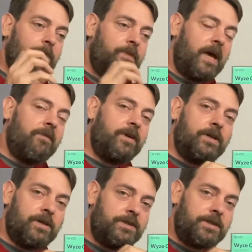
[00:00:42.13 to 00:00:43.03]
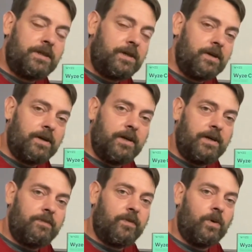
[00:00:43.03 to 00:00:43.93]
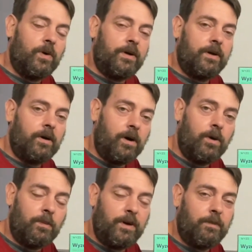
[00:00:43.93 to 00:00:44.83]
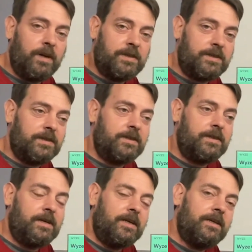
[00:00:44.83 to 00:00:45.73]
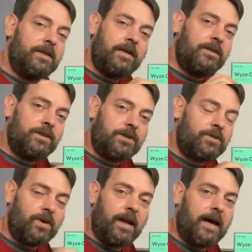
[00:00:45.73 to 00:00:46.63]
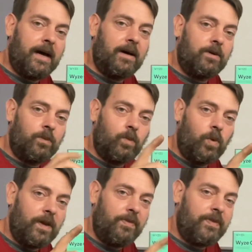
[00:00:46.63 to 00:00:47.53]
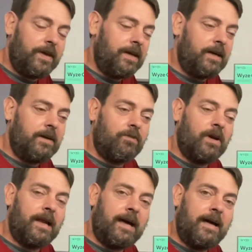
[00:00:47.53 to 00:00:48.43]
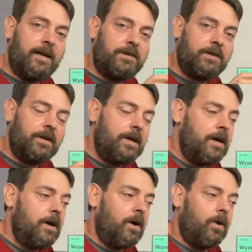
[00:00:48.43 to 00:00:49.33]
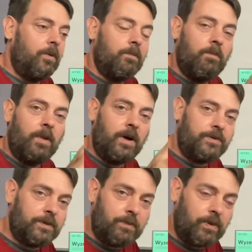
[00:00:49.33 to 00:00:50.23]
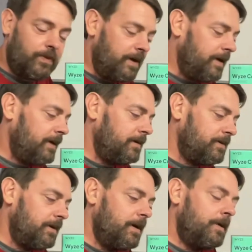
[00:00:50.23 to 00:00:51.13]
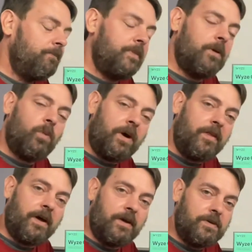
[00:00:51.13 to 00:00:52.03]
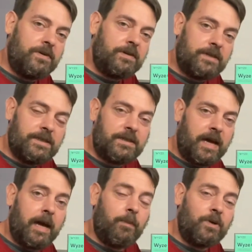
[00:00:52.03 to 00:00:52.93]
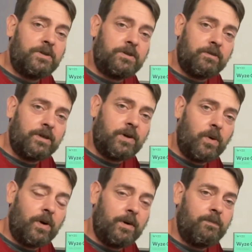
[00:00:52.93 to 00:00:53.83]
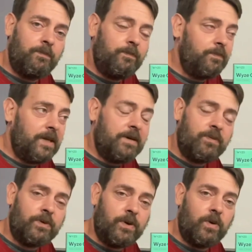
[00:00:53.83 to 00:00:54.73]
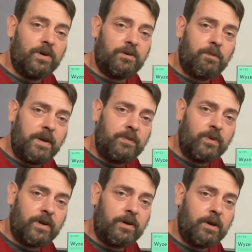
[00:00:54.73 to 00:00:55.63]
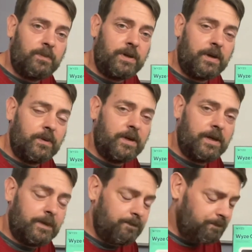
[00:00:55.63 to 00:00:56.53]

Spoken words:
Having good security for your home or your business doesn't just rely on one thing. It relies on multiple things. And one of those is cameras to record evildoers or people that are up to no good.